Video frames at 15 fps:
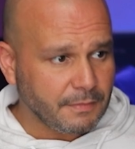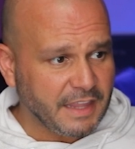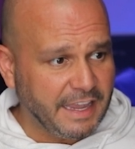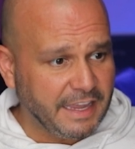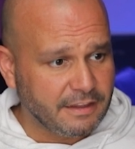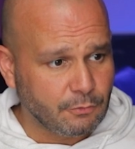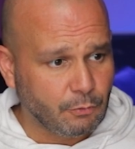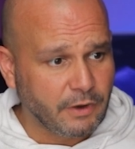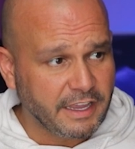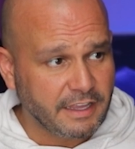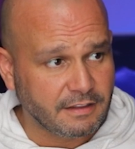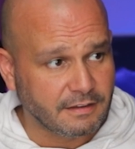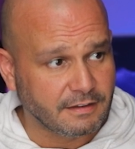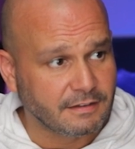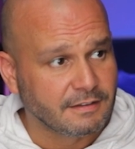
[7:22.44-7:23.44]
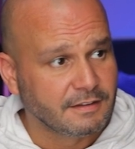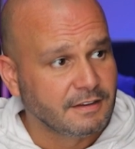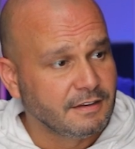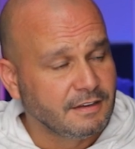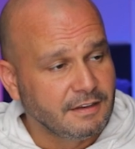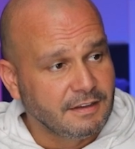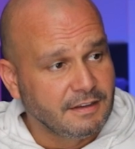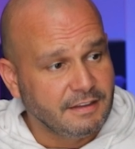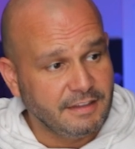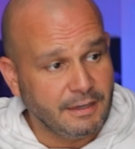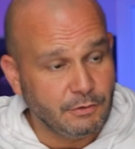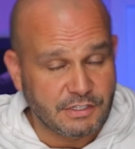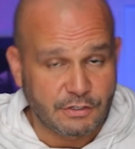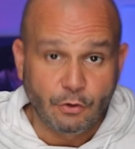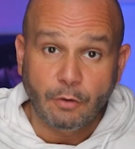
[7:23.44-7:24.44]
And when there
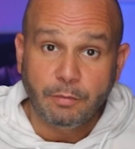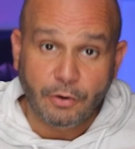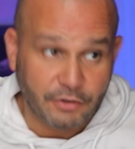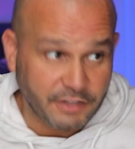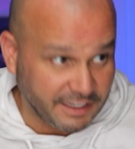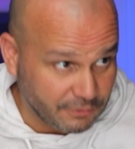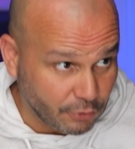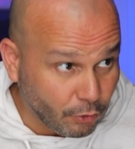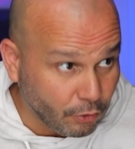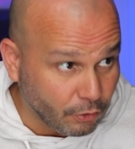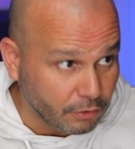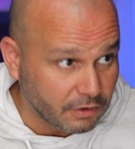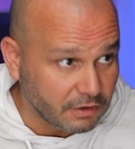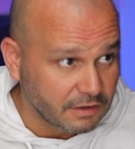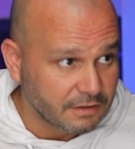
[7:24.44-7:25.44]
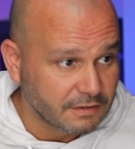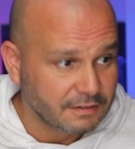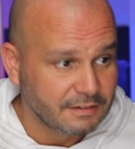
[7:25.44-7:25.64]
is no pawn at all,